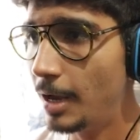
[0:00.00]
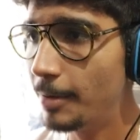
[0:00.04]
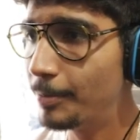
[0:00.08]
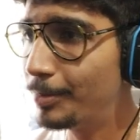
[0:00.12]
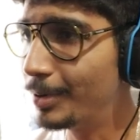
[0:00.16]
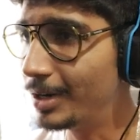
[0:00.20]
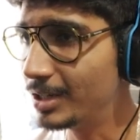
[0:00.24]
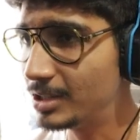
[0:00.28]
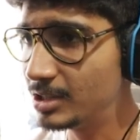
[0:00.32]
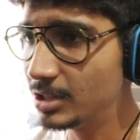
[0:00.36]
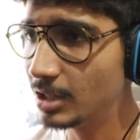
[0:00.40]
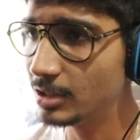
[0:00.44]

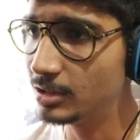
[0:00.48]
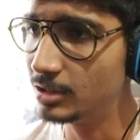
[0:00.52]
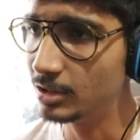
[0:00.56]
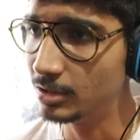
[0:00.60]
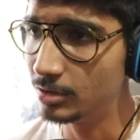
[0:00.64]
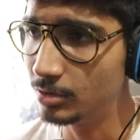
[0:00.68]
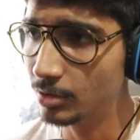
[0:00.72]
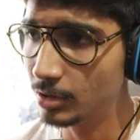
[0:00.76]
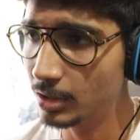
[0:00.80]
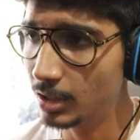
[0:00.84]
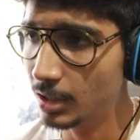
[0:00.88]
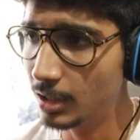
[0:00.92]
I
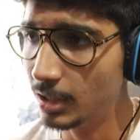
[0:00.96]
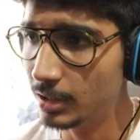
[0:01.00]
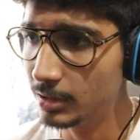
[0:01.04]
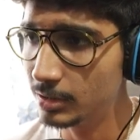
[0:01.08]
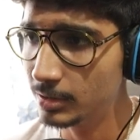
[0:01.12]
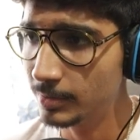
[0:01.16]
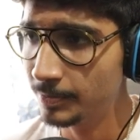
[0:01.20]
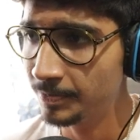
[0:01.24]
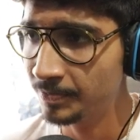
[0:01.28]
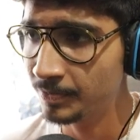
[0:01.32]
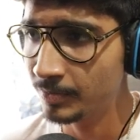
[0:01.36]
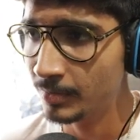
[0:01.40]
purchased it. Okay
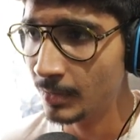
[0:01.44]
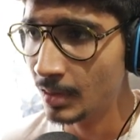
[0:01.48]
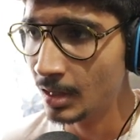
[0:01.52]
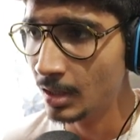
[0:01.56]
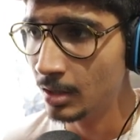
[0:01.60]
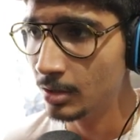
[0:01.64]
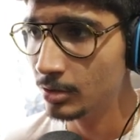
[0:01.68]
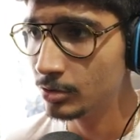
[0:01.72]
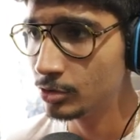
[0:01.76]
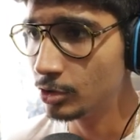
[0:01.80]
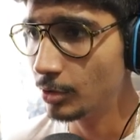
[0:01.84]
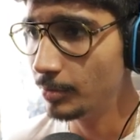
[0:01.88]
guys,
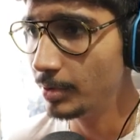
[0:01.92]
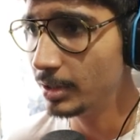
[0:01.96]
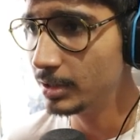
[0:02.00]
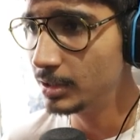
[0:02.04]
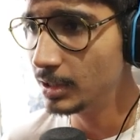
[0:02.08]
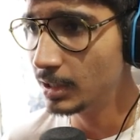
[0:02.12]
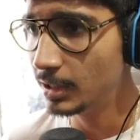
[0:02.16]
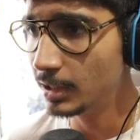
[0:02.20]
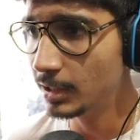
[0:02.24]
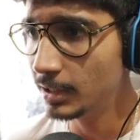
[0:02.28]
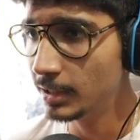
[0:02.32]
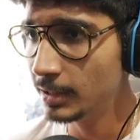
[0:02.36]
so
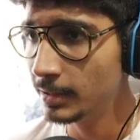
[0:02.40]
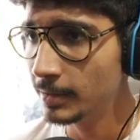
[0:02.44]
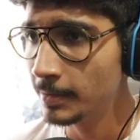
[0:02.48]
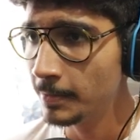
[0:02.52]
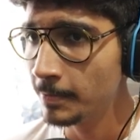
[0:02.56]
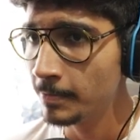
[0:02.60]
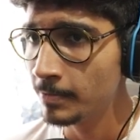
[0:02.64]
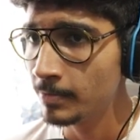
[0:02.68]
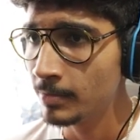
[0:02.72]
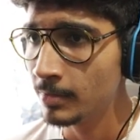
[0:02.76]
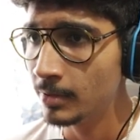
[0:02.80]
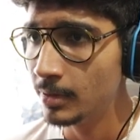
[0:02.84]
basically